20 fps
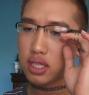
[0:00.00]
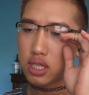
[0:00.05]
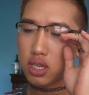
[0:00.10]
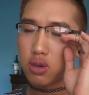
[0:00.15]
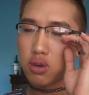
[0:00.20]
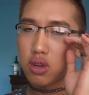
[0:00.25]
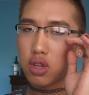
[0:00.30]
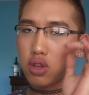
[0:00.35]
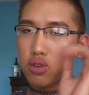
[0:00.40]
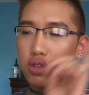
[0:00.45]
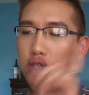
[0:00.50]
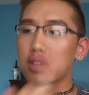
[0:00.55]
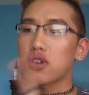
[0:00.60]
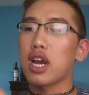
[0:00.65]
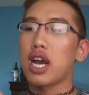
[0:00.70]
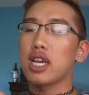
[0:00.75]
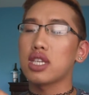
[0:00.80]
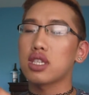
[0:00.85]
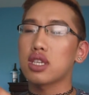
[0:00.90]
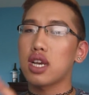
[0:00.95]
so close your
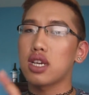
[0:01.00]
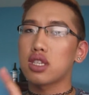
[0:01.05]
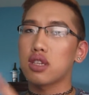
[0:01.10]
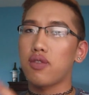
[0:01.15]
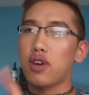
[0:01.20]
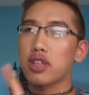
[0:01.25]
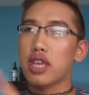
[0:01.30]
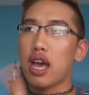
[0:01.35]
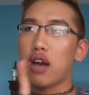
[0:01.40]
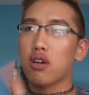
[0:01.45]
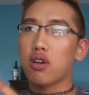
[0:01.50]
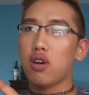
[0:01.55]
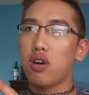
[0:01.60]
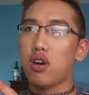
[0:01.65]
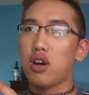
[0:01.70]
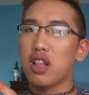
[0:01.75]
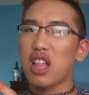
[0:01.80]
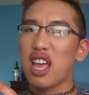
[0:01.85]
eyes because of all the alcohol.